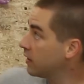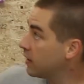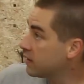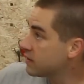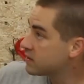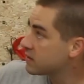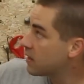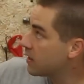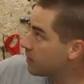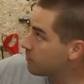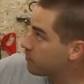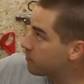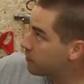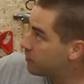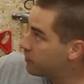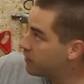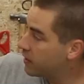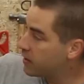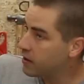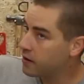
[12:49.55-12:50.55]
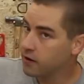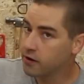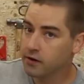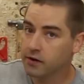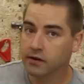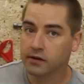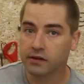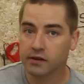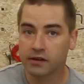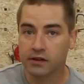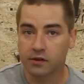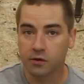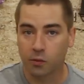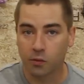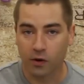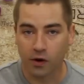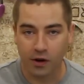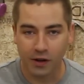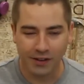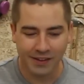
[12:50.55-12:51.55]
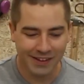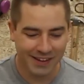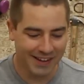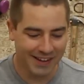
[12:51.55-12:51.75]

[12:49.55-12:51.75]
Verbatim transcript: it's up there in the wall.